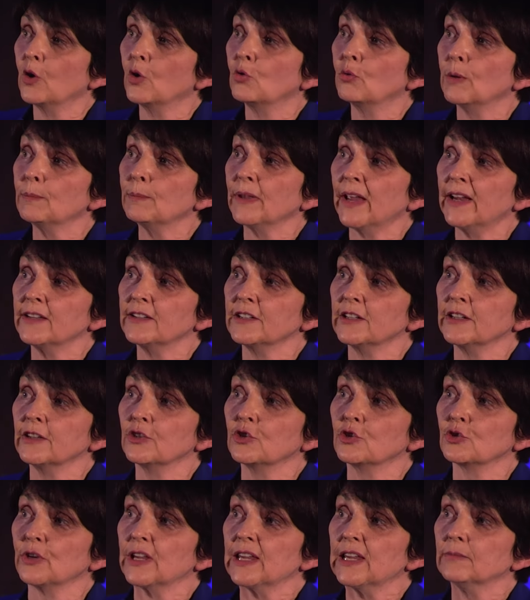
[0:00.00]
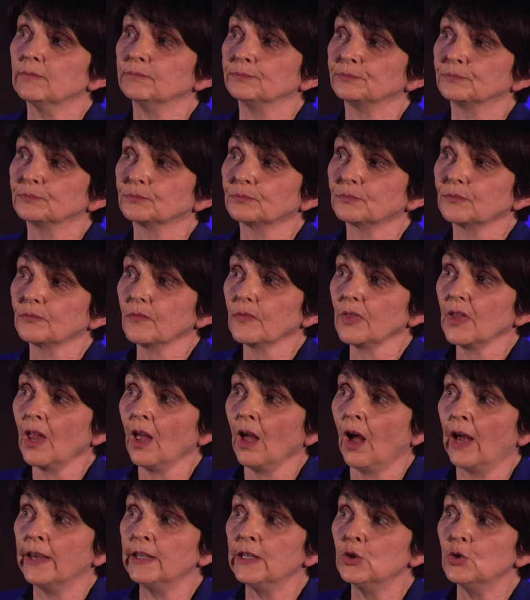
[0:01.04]
When planting the tree,
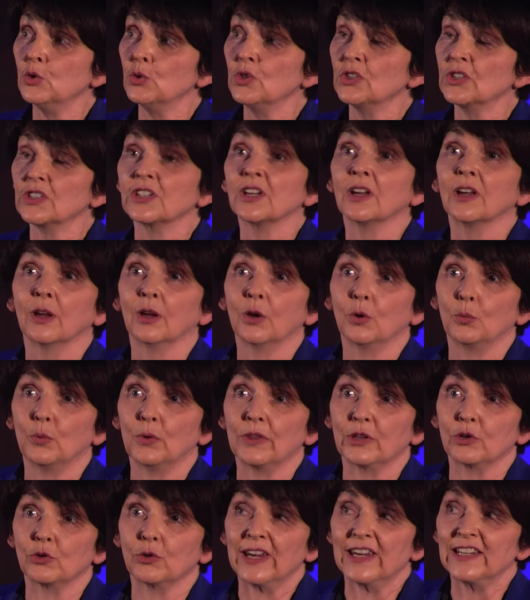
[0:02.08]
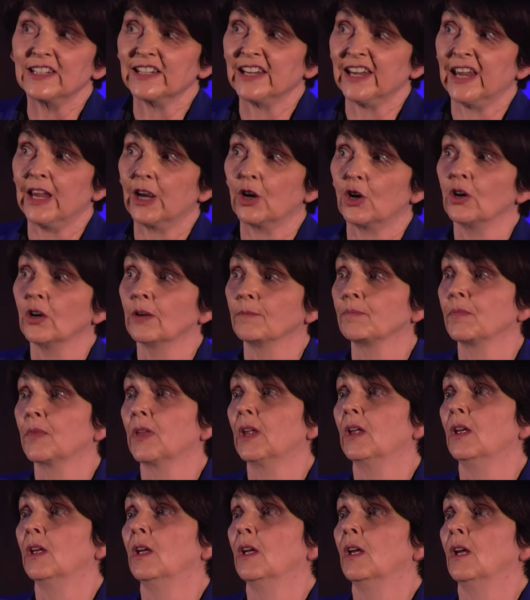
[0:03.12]
I used, with great care,
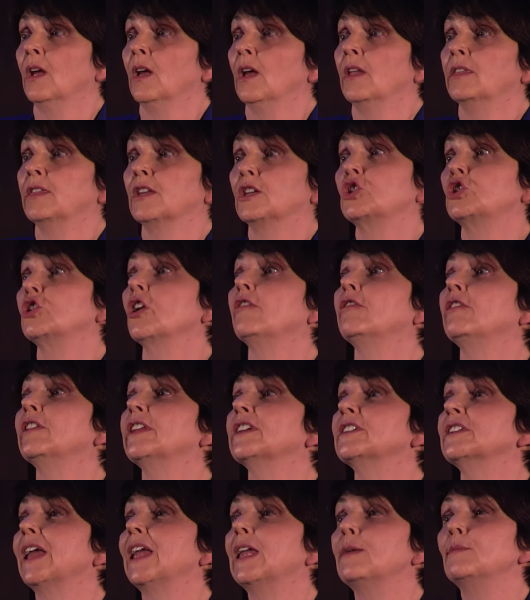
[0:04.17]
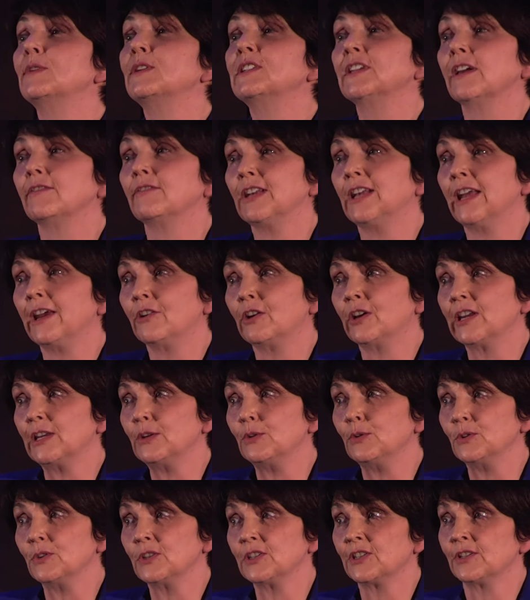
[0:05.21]
the shovel that Eamon de Valera
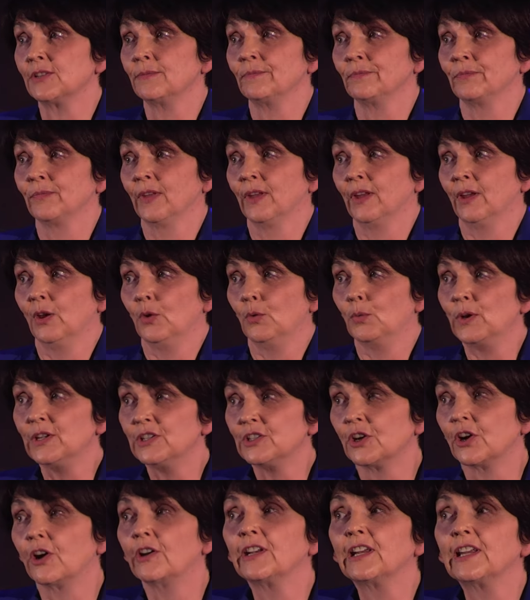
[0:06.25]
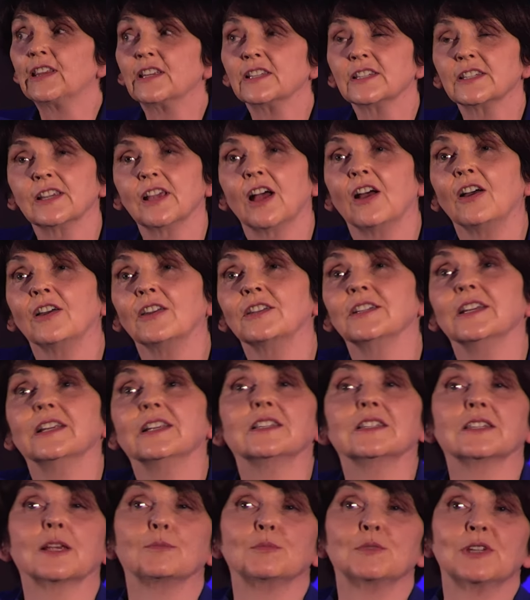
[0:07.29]
used when turning the sod in
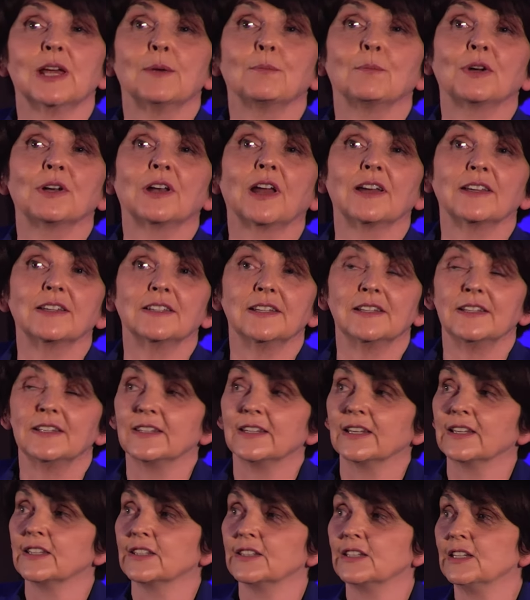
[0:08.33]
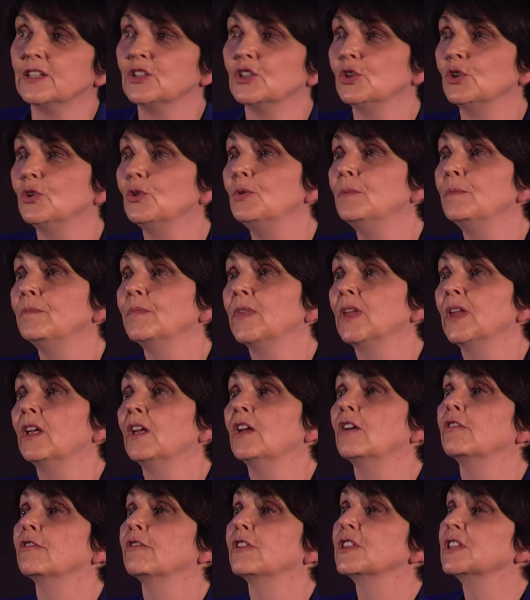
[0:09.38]
September 1962
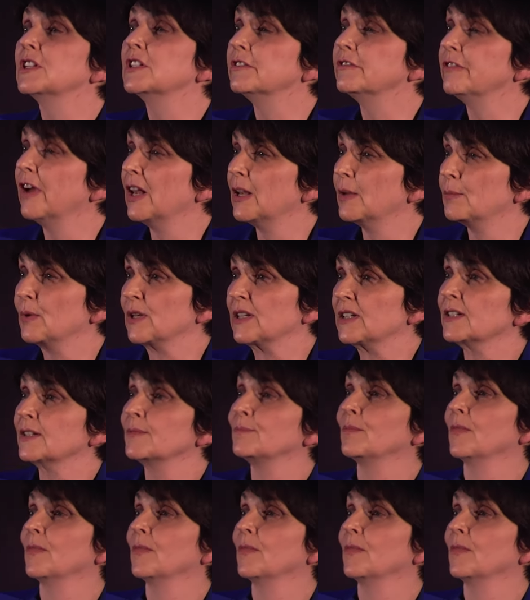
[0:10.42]
for the development